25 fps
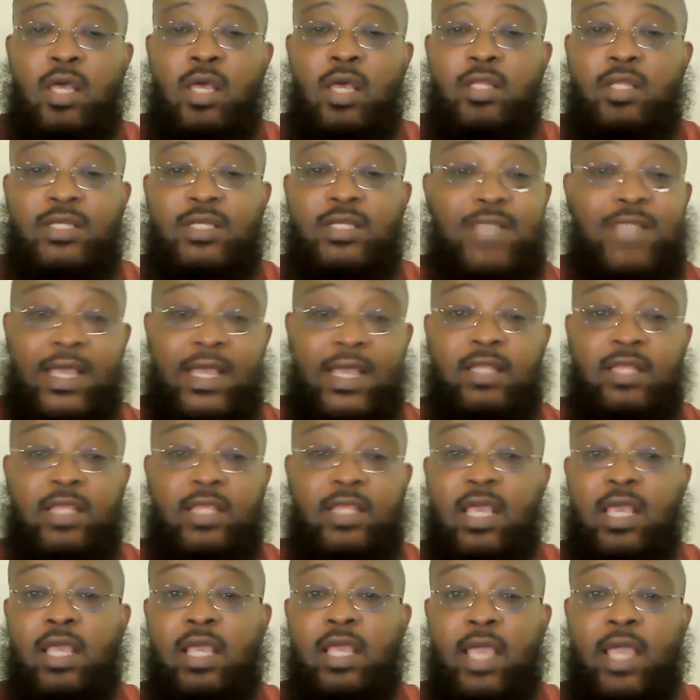The second
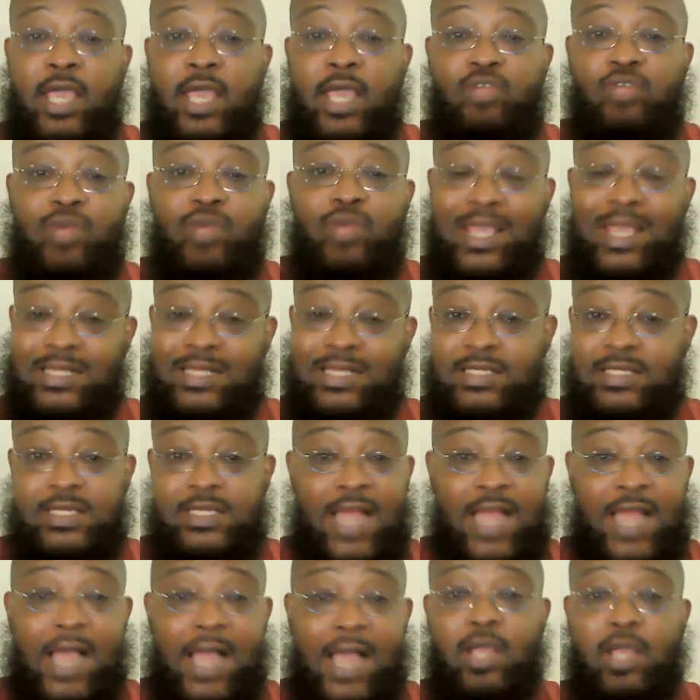thing hijrah is
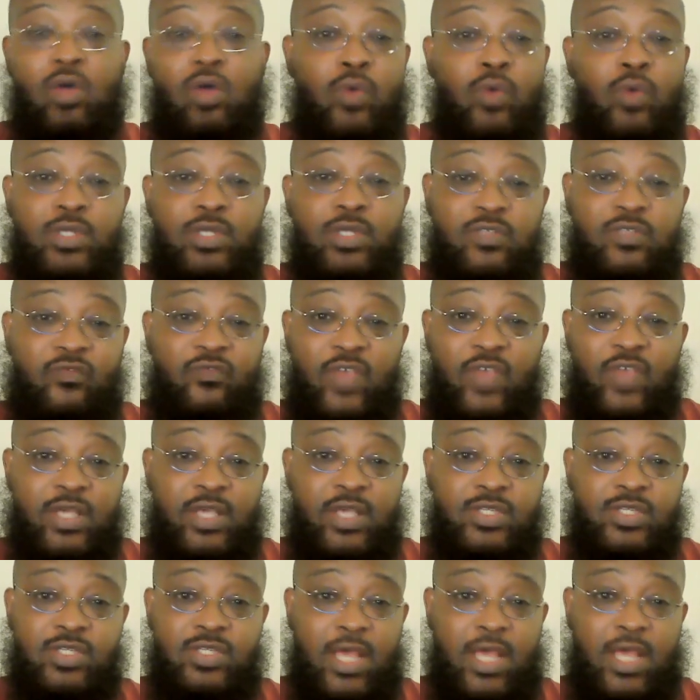not going to
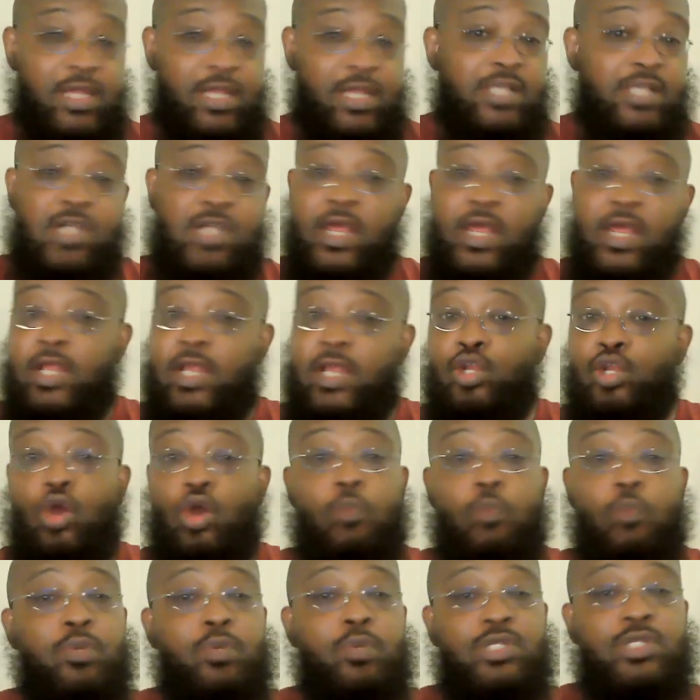fix, and these are in
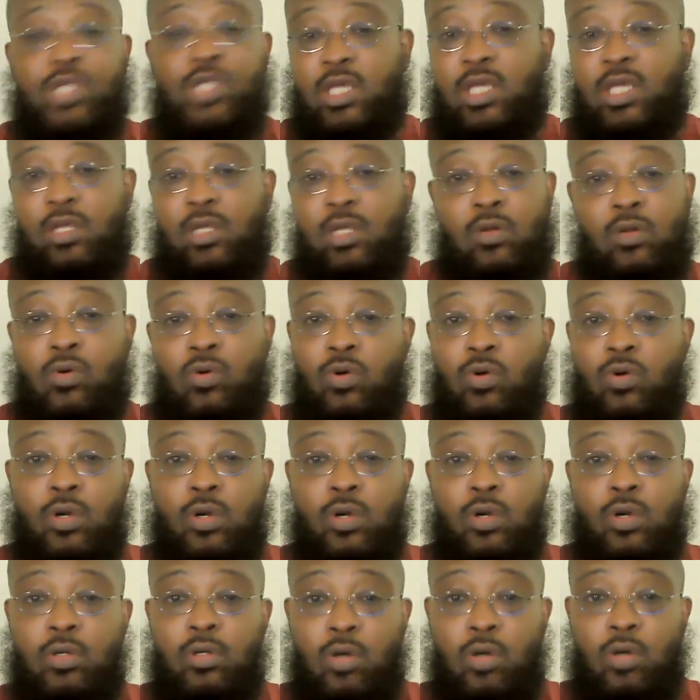no particular order,
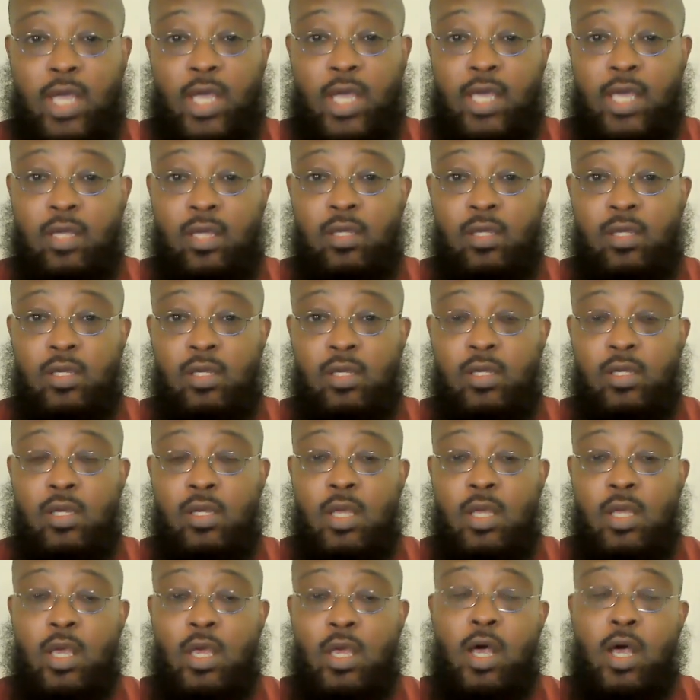okay?
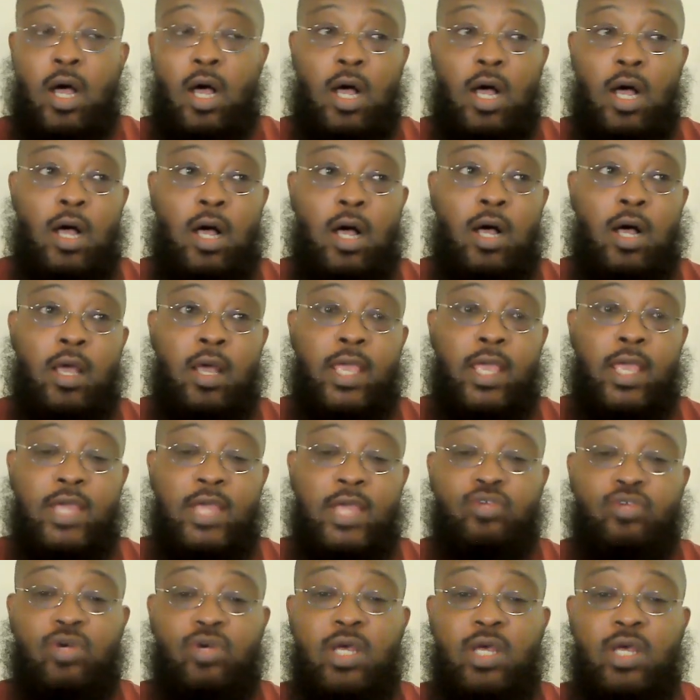
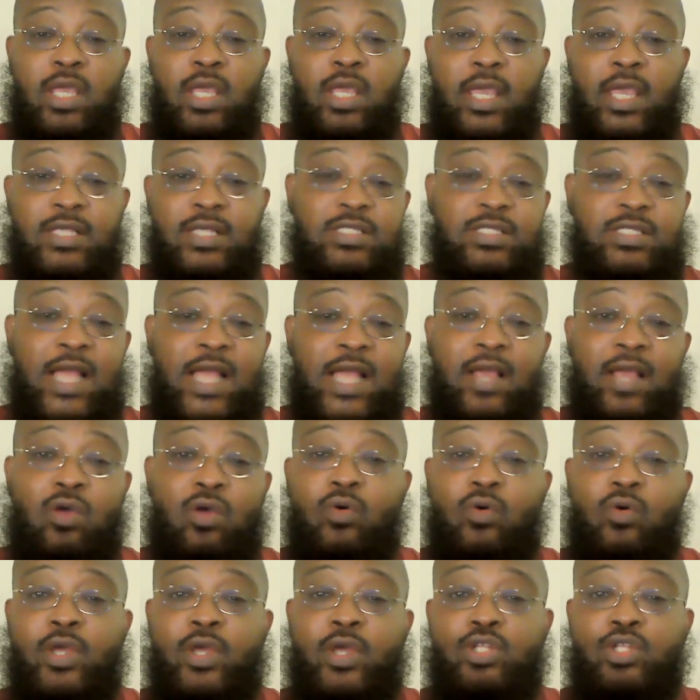Hijrah is not
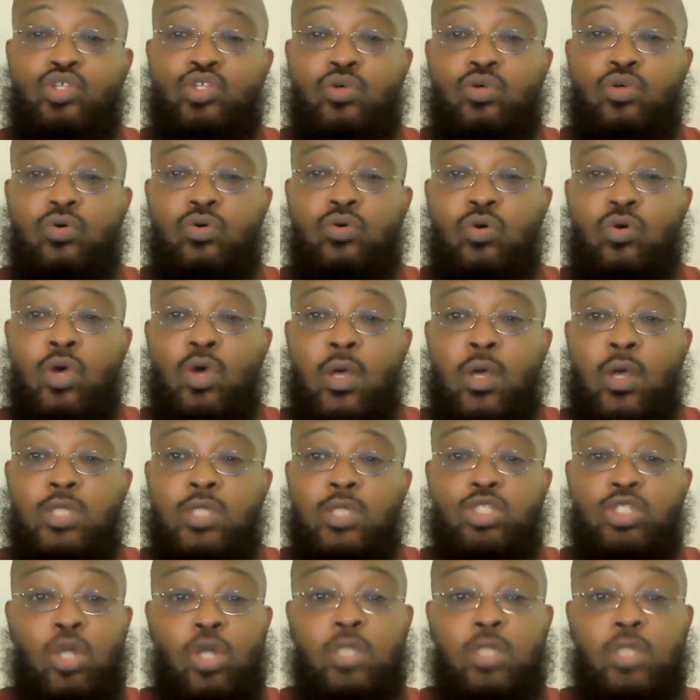going to
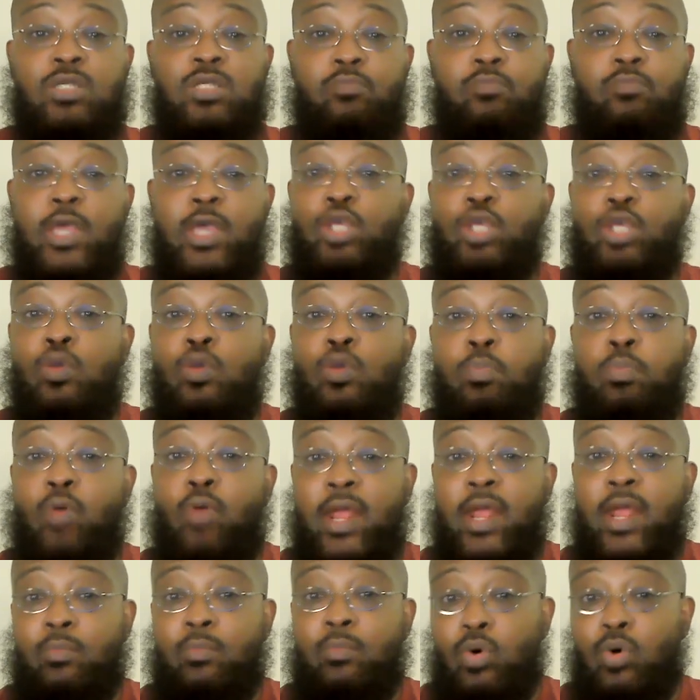start to make you
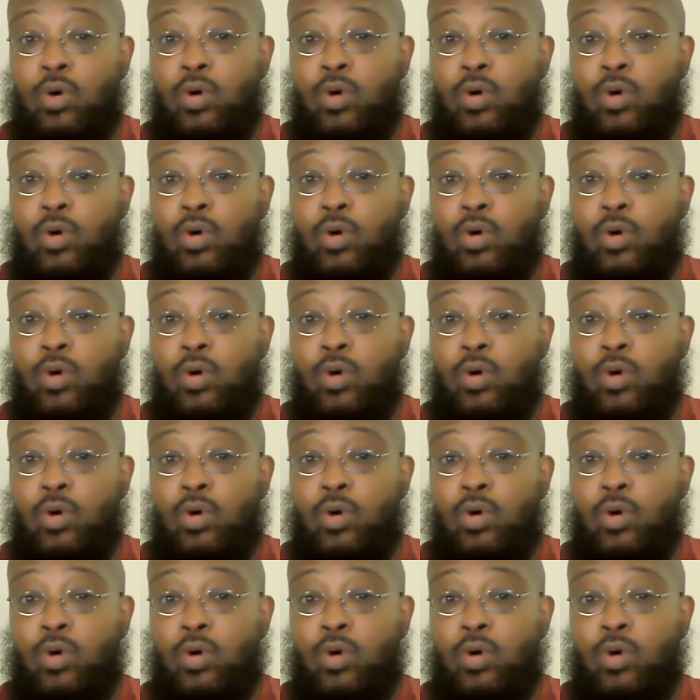pray more.